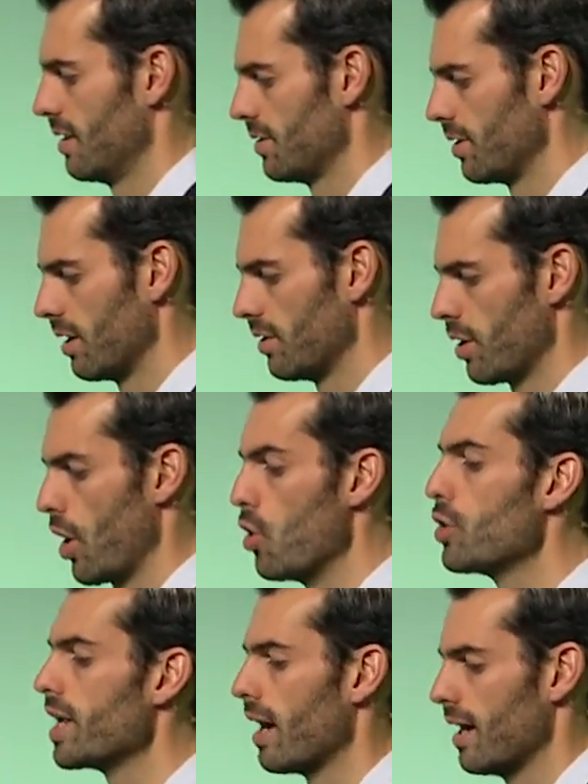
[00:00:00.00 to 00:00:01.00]
that
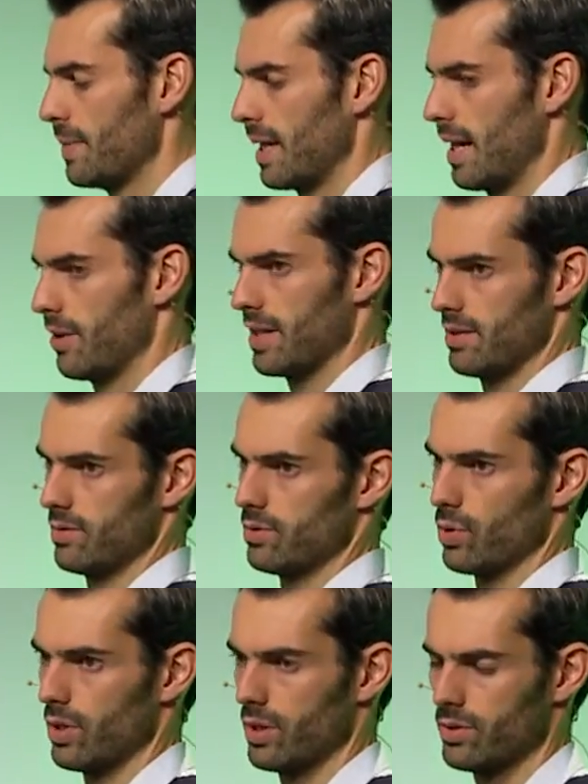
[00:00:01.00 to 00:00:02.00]
only I'm allowed
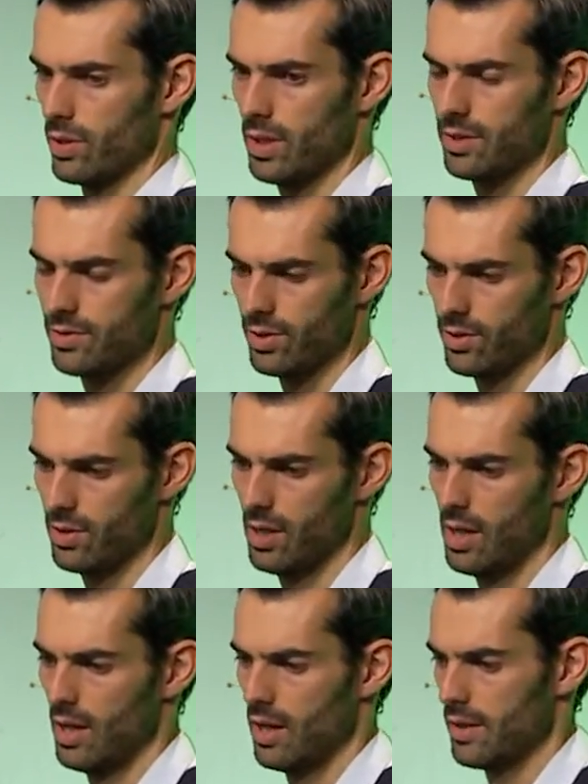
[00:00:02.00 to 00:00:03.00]
into
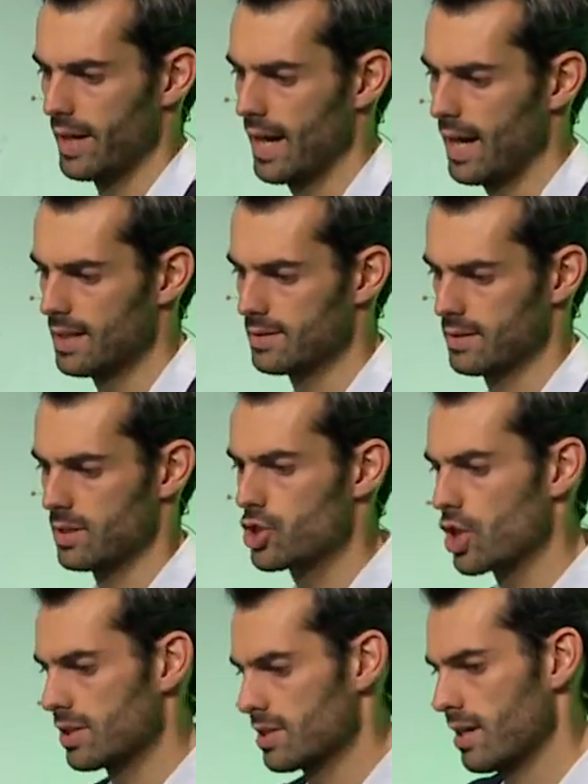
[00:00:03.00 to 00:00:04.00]
that has
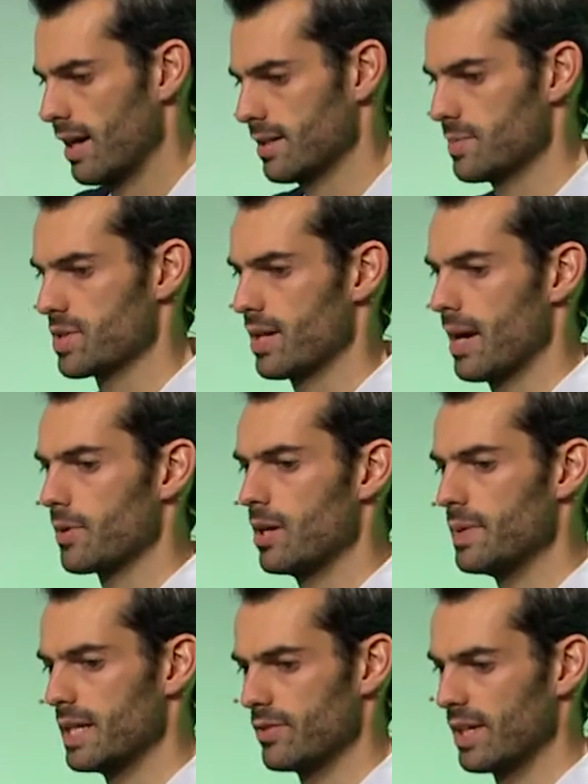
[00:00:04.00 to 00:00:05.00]
just the items that I'm going to
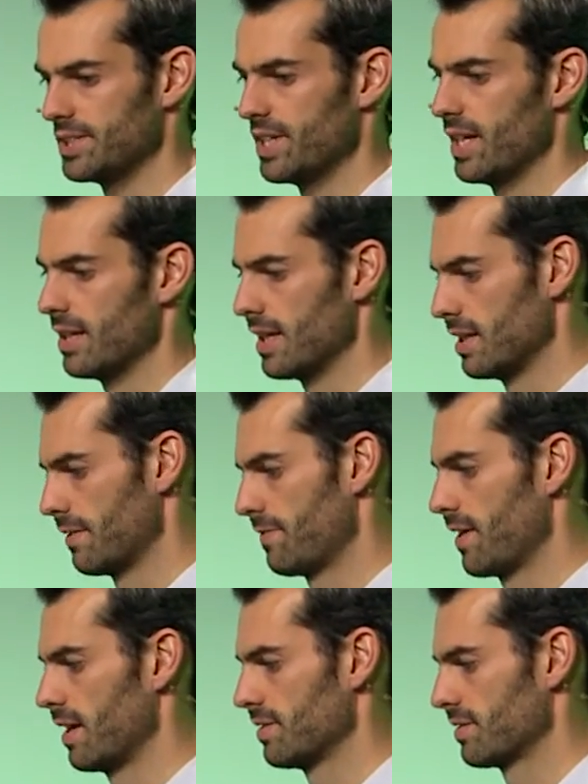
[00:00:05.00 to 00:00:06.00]
be interested in the
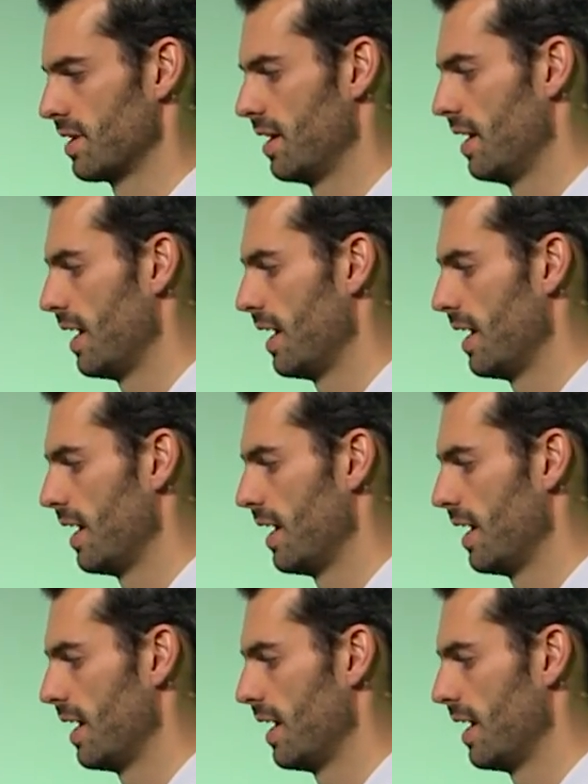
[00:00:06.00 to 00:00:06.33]
front.